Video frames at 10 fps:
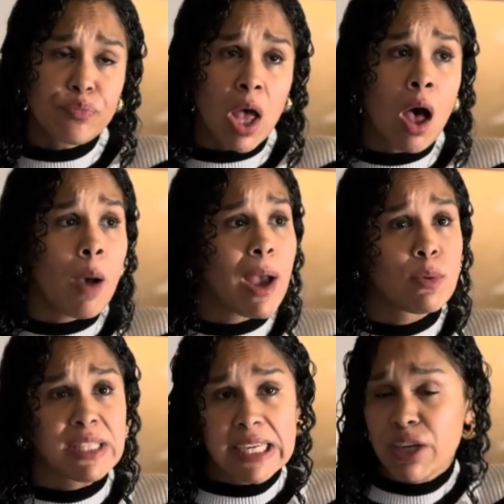I
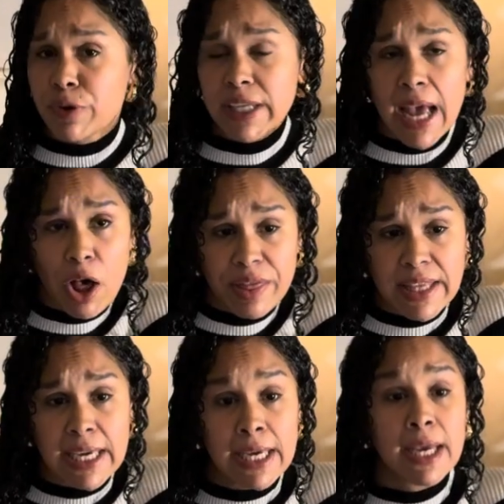was eating really
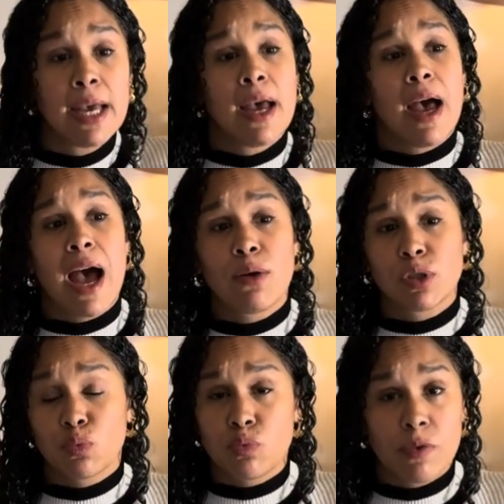healthy. I was